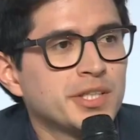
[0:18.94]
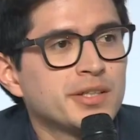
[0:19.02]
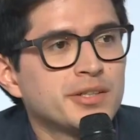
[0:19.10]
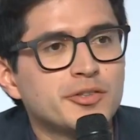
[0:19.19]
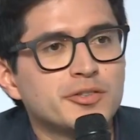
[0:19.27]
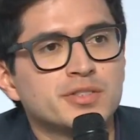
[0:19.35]

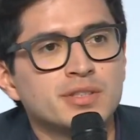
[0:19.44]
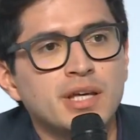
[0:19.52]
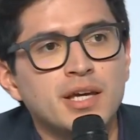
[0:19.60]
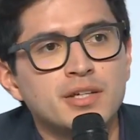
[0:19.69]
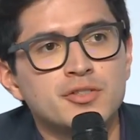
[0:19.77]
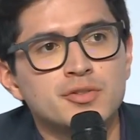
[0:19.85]
here on
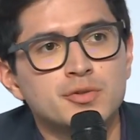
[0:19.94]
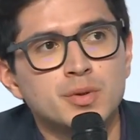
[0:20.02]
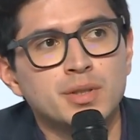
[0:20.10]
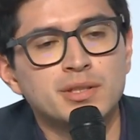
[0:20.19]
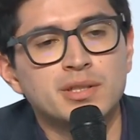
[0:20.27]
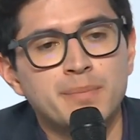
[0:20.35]
stage
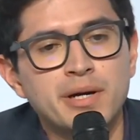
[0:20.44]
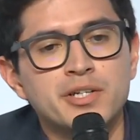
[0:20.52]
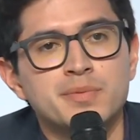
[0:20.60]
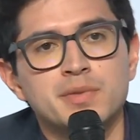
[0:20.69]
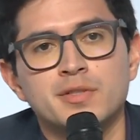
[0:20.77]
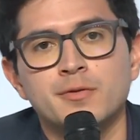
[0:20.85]
in the
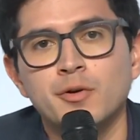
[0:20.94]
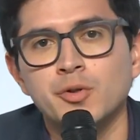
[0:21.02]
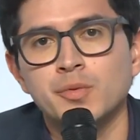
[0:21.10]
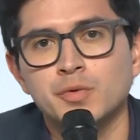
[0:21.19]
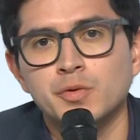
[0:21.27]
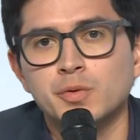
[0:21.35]
Paris Peace
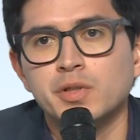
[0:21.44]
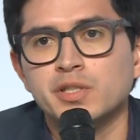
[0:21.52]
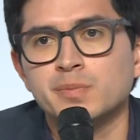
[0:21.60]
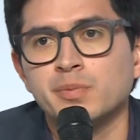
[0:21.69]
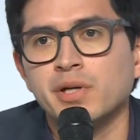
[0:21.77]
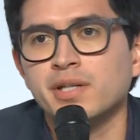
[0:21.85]
Forum to
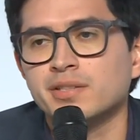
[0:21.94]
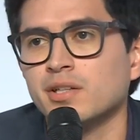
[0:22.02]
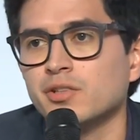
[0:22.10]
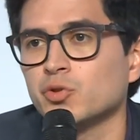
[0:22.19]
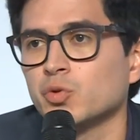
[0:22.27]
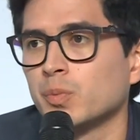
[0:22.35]
express
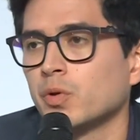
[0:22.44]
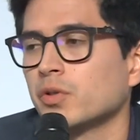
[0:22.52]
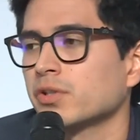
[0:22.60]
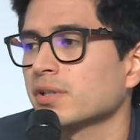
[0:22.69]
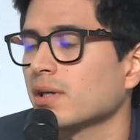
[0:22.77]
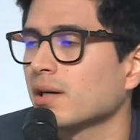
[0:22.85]
our
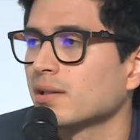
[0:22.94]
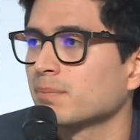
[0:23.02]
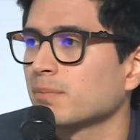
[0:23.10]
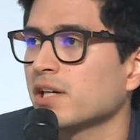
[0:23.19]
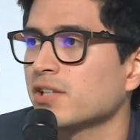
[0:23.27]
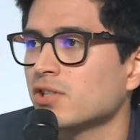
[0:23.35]
support and
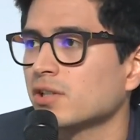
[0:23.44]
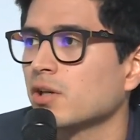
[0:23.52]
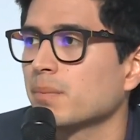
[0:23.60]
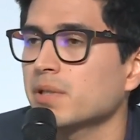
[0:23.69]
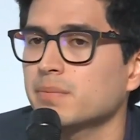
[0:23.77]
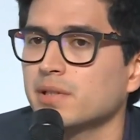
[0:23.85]
pledge our
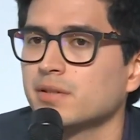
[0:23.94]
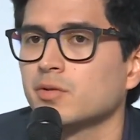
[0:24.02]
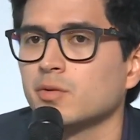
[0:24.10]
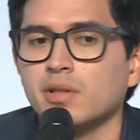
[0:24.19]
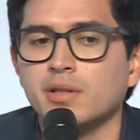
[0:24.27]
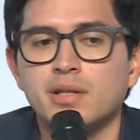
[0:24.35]
commitment
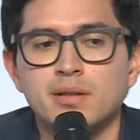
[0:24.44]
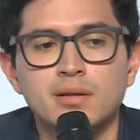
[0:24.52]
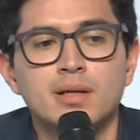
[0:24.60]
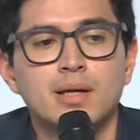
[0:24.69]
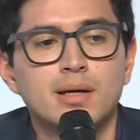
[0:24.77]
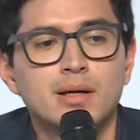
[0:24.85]
to
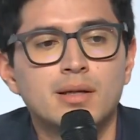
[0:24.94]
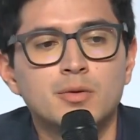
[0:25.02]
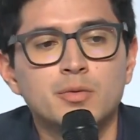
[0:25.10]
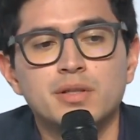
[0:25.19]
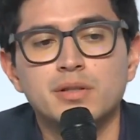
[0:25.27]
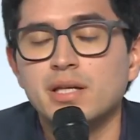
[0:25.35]

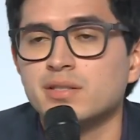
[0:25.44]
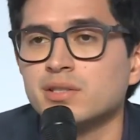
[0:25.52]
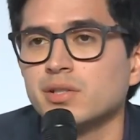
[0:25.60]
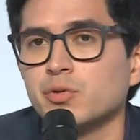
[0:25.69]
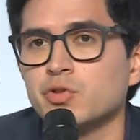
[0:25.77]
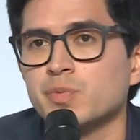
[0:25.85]
the Net
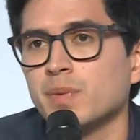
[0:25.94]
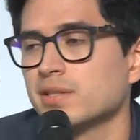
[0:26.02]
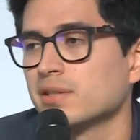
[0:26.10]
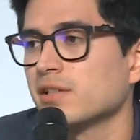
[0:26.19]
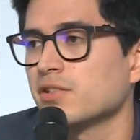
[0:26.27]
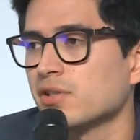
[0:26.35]
Zero Space
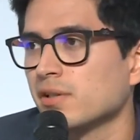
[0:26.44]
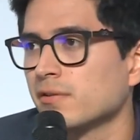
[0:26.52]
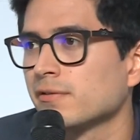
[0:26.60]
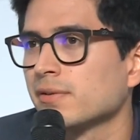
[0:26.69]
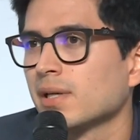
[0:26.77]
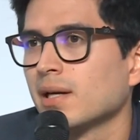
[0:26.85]

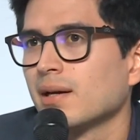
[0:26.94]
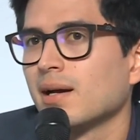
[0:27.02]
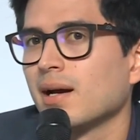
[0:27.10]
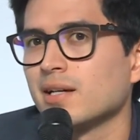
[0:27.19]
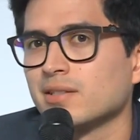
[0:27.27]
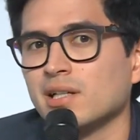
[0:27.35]
Initiative.
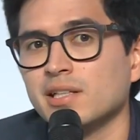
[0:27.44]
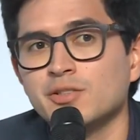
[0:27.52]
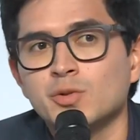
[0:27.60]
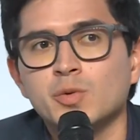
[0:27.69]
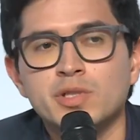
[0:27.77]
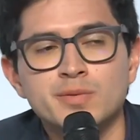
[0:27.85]

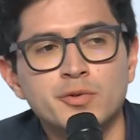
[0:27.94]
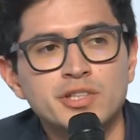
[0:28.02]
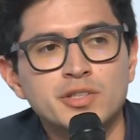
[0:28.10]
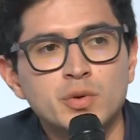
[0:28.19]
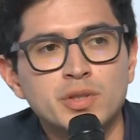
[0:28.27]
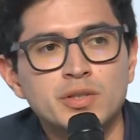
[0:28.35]
Astralintu was born
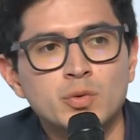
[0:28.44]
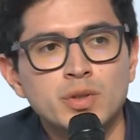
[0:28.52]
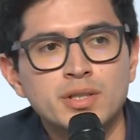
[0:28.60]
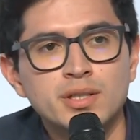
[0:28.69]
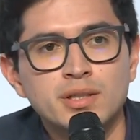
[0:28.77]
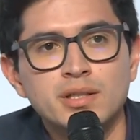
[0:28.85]
in
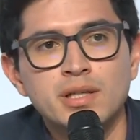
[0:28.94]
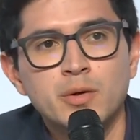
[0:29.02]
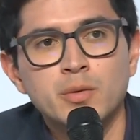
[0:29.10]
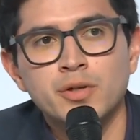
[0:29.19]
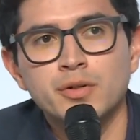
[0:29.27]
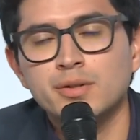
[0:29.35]
2020 in
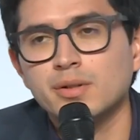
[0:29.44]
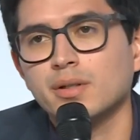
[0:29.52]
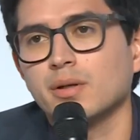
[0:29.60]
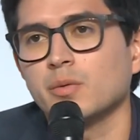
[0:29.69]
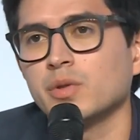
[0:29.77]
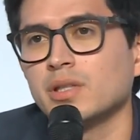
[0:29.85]
Ecuador
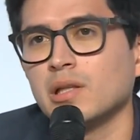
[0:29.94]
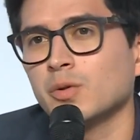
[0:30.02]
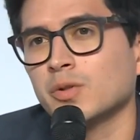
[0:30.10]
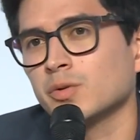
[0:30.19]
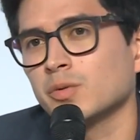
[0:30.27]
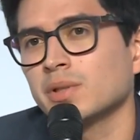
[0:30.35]
with the
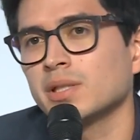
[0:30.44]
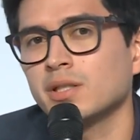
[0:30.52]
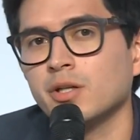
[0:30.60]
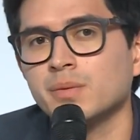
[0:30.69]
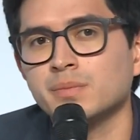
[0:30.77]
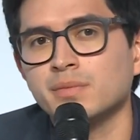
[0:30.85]
look to
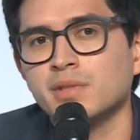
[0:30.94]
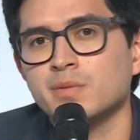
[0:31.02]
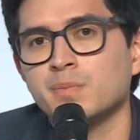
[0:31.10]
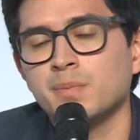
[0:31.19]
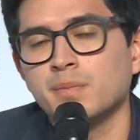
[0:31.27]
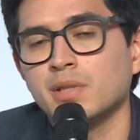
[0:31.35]
become
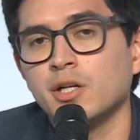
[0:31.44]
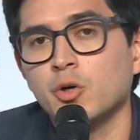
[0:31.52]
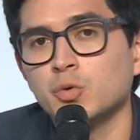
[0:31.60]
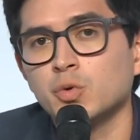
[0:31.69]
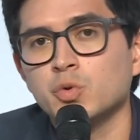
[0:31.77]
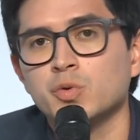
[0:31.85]
the
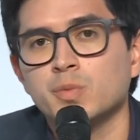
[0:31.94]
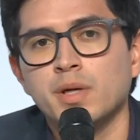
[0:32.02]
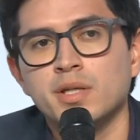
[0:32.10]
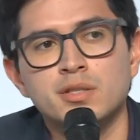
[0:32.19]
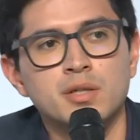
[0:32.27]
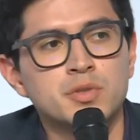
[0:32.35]
go-to
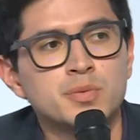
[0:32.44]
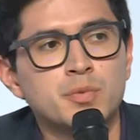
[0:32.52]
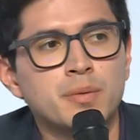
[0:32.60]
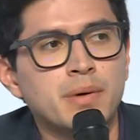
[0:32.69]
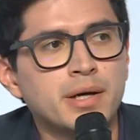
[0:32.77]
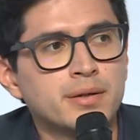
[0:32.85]
space service
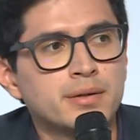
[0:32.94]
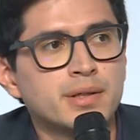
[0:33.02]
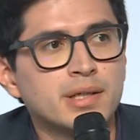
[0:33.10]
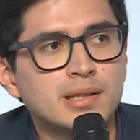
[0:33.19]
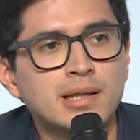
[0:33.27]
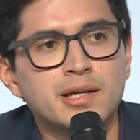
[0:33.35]
provider
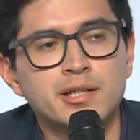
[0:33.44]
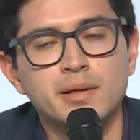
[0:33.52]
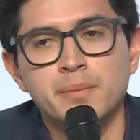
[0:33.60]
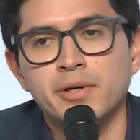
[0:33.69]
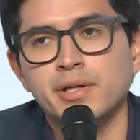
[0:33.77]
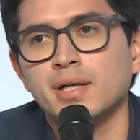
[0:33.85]
in Latin
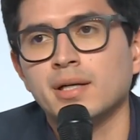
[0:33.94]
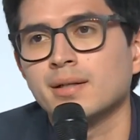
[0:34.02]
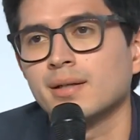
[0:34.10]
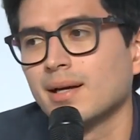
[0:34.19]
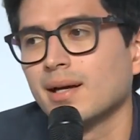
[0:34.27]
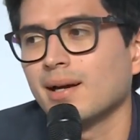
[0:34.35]
America.
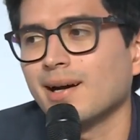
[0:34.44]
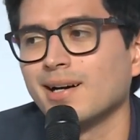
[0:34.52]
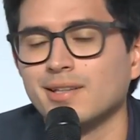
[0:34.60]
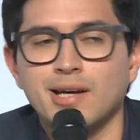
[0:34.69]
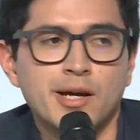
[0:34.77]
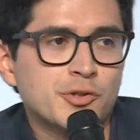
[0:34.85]

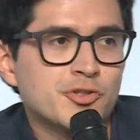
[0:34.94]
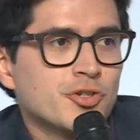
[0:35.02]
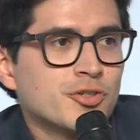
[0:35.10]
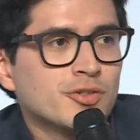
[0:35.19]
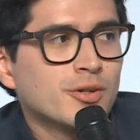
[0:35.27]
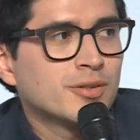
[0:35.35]
And I was
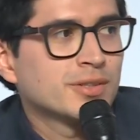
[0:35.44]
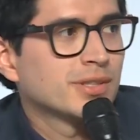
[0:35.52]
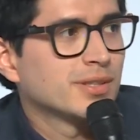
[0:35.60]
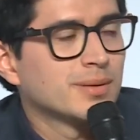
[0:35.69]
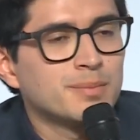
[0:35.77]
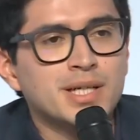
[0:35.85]
just told
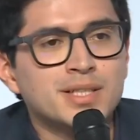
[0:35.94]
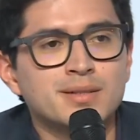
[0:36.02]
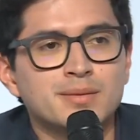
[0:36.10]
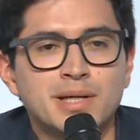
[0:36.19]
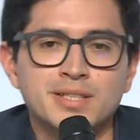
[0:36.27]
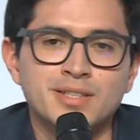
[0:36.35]

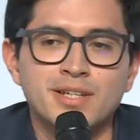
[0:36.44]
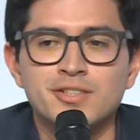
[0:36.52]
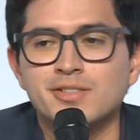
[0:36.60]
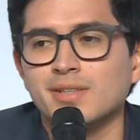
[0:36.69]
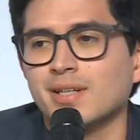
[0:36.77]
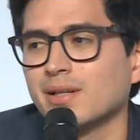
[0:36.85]

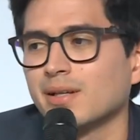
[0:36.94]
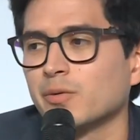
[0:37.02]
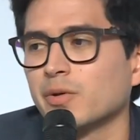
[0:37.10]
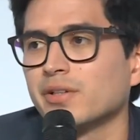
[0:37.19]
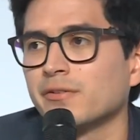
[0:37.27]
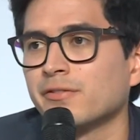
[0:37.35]
backstage that
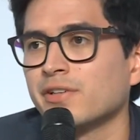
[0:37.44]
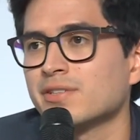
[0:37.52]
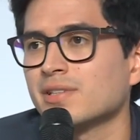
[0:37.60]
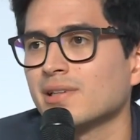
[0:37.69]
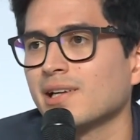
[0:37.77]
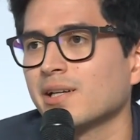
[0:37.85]
we're the
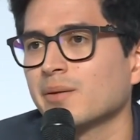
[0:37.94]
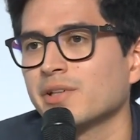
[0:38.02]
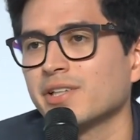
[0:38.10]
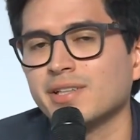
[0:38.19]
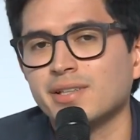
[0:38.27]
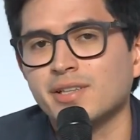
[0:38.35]
first Latin
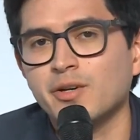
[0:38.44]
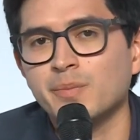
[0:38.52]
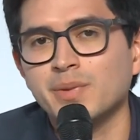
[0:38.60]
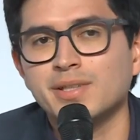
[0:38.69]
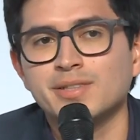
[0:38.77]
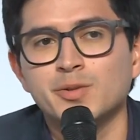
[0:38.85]
American
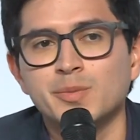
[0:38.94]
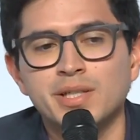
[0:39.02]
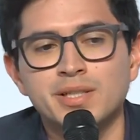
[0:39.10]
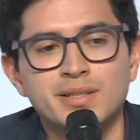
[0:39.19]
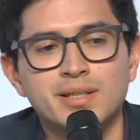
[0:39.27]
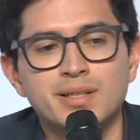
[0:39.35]
company to
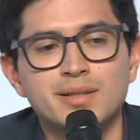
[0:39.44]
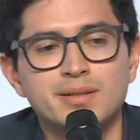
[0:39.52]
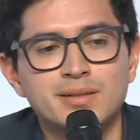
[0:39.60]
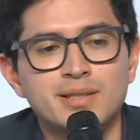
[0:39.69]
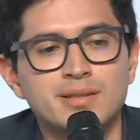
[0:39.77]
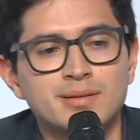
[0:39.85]
make the
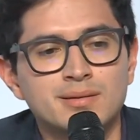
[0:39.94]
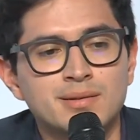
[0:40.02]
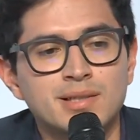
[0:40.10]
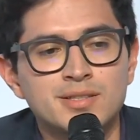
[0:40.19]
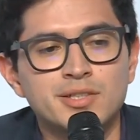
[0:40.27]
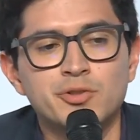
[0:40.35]

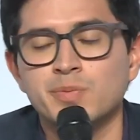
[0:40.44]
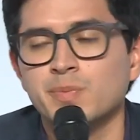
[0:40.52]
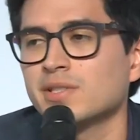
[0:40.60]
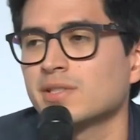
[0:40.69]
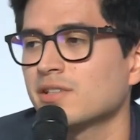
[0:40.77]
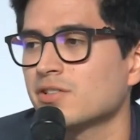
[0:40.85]
Net Zero
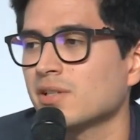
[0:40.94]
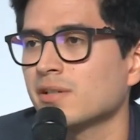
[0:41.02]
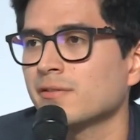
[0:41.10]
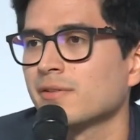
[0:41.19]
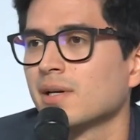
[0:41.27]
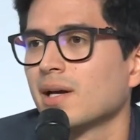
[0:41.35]
Space
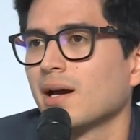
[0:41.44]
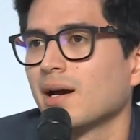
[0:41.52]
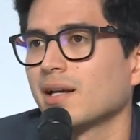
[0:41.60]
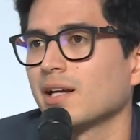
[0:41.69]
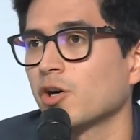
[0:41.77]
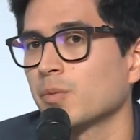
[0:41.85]
Initiative,
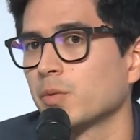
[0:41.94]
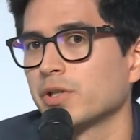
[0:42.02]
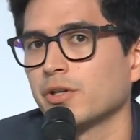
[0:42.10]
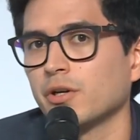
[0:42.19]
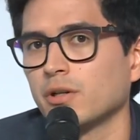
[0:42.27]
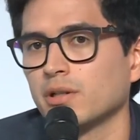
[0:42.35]
and I hope we're
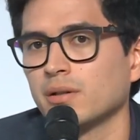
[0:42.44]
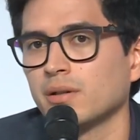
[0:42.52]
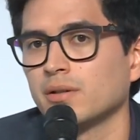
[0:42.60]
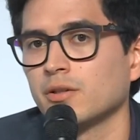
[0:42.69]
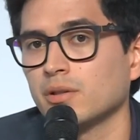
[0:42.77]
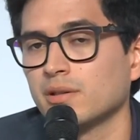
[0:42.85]

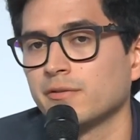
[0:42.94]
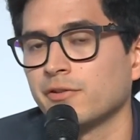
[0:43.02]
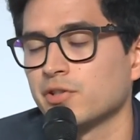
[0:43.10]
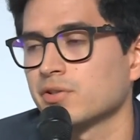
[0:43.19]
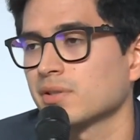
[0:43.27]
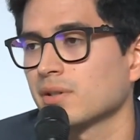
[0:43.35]
not the
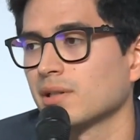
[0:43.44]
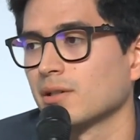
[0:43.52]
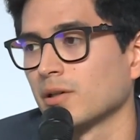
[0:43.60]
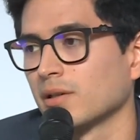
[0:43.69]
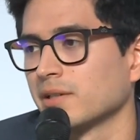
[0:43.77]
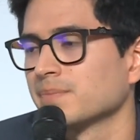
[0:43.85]
first and
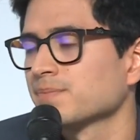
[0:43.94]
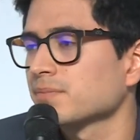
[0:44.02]
only.